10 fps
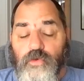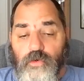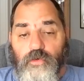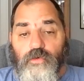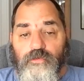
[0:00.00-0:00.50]

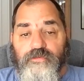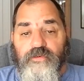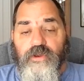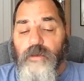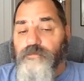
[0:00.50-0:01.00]
girls
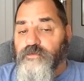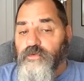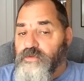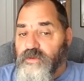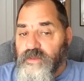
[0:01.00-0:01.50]
come
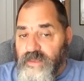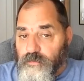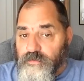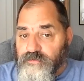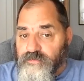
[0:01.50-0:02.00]
to
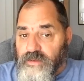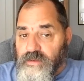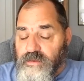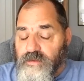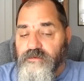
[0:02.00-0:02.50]

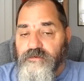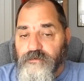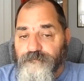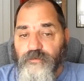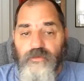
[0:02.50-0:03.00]
delinquency in a
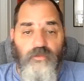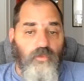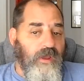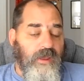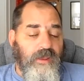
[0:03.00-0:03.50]
different
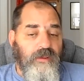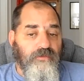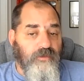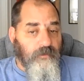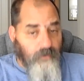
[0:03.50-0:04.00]
way
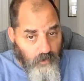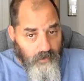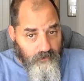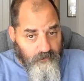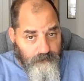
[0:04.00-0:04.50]
than
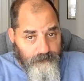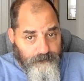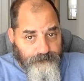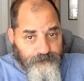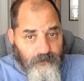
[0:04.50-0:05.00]
boys?
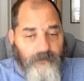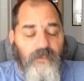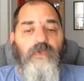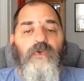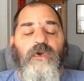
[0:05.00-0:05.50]

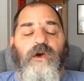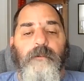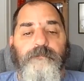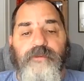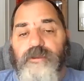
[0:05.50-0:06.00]

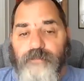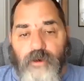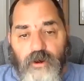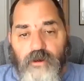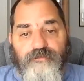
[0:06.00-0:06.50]
A big
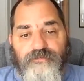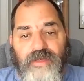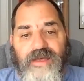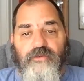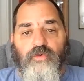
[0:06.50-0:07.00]
part of
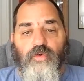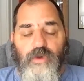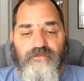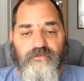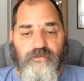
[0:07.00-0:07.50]
that
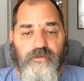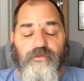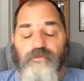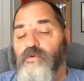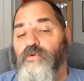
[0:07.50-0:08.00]

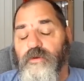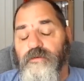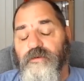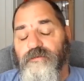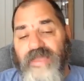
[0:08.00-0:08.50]
question
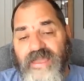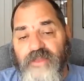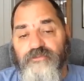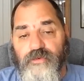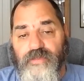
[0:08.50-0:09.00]
or of
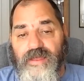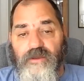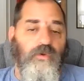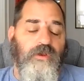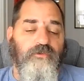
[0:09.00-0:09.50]
answering
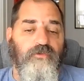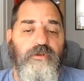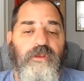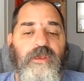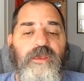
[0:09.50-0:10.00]
that
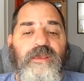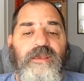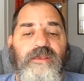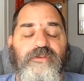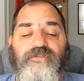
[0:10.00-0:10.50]
question
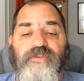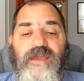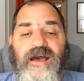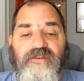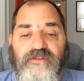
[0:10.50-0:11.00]
is
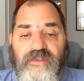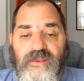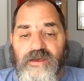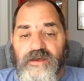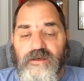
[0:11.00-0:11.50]
the
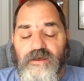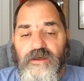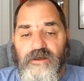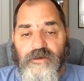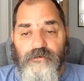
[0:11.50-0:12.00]
idea
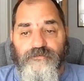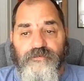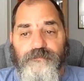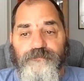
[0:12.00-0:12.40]
of